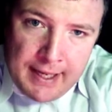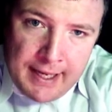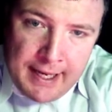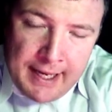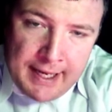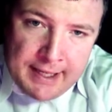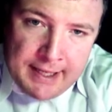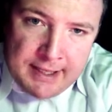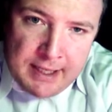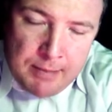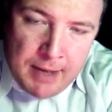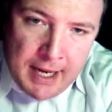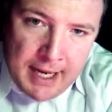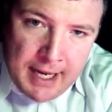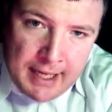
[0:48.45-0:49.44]
and
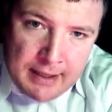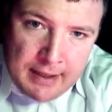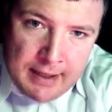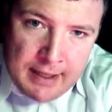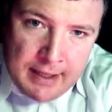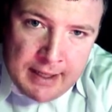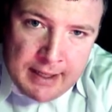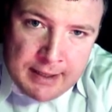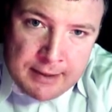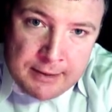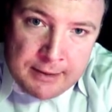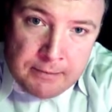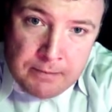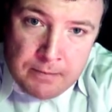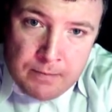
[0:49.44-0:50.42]
CPAC
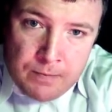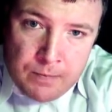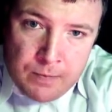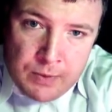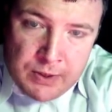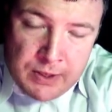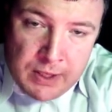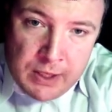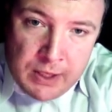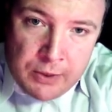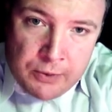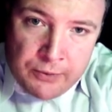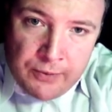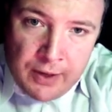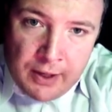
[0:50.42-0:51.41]
is
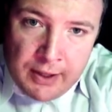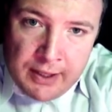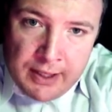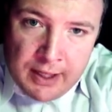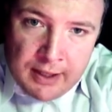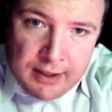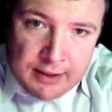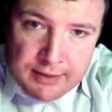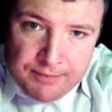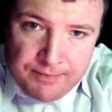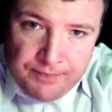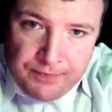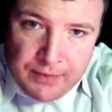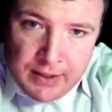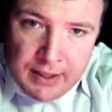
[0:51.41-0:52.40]
skews very young.
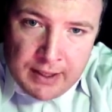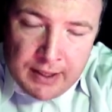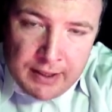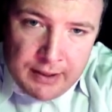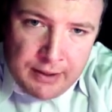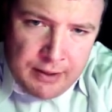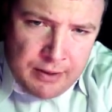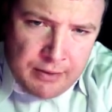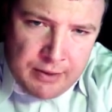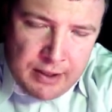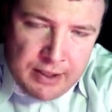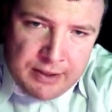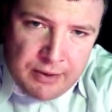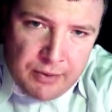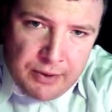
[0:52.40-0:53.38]

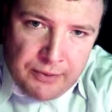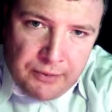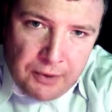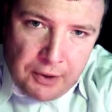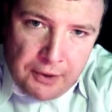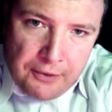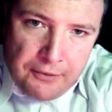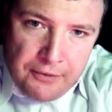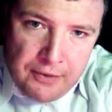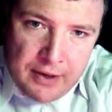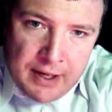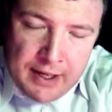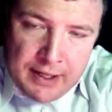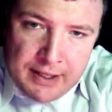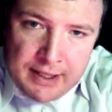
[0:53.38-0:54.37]
It's always full
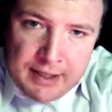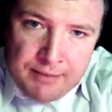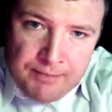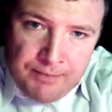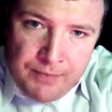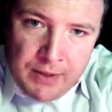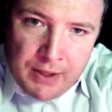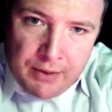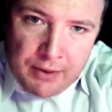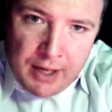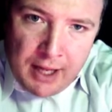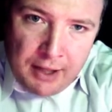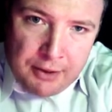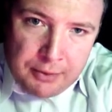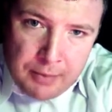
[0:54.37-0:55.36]
of
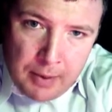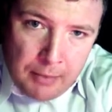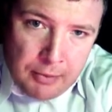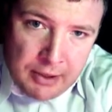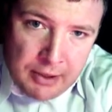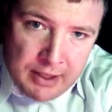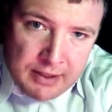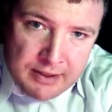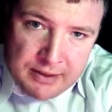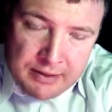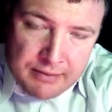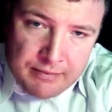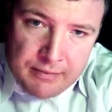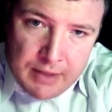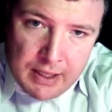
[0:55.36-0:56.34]
college Republicans
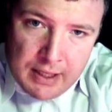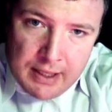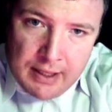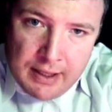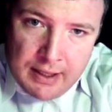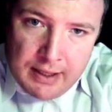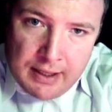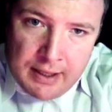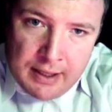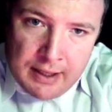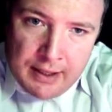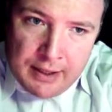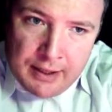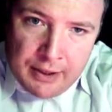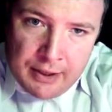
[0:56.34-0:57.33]
and
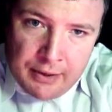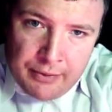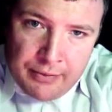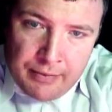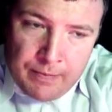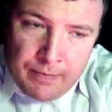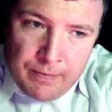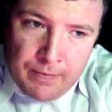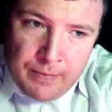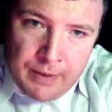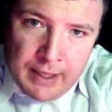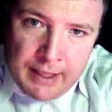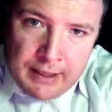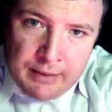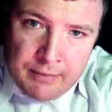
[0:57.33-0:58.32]
you know
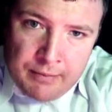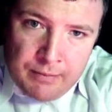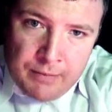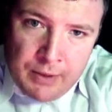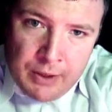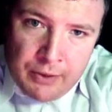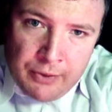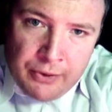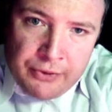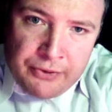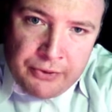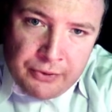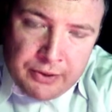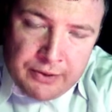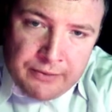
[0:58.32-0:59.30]
that those
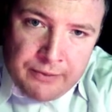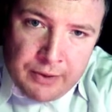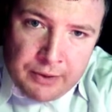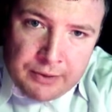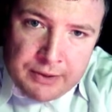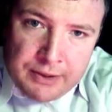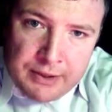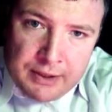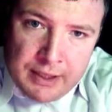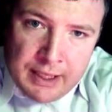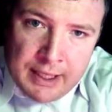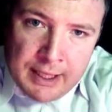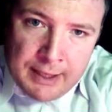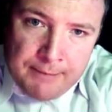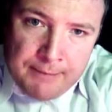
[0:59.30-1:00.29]
sorts of folks.
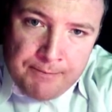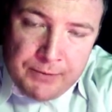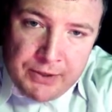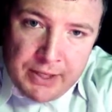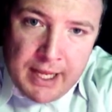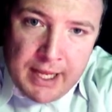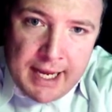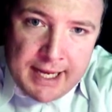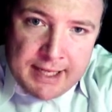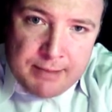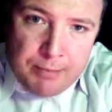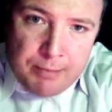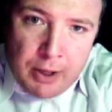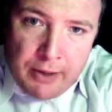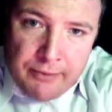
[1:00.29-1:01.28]
So that has
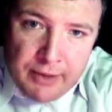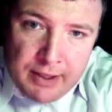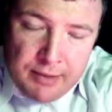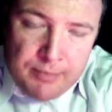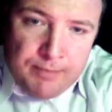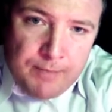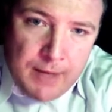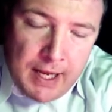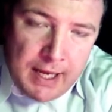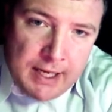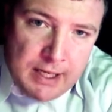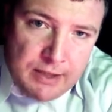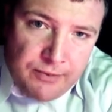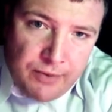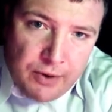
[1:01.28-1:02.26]
part of it, and
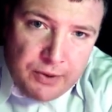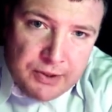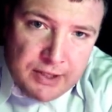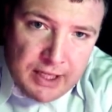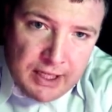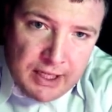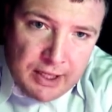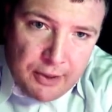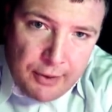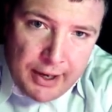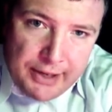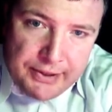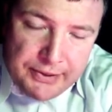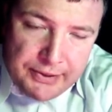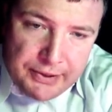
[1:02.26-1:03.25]
his folks did go
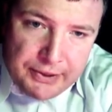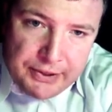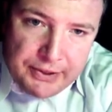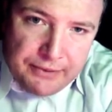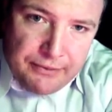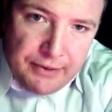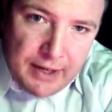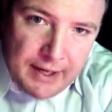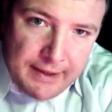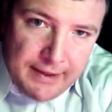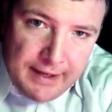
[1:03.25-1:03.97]
out and search and find